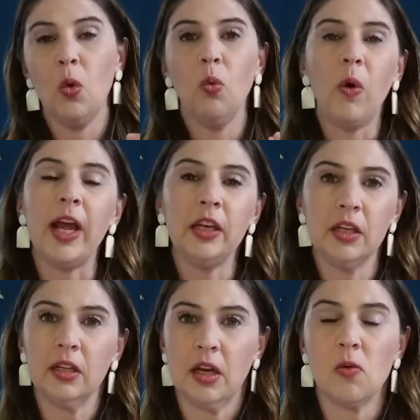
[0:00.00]
When
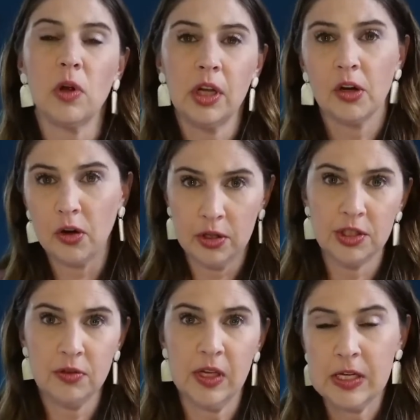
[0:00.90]
I want to encourage
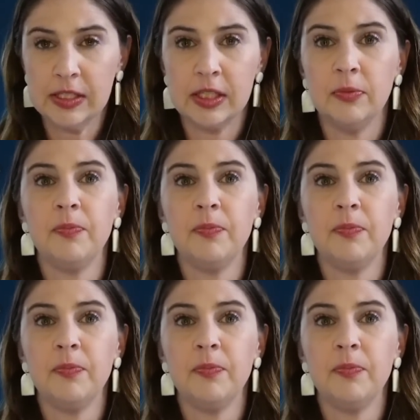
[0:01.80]
you this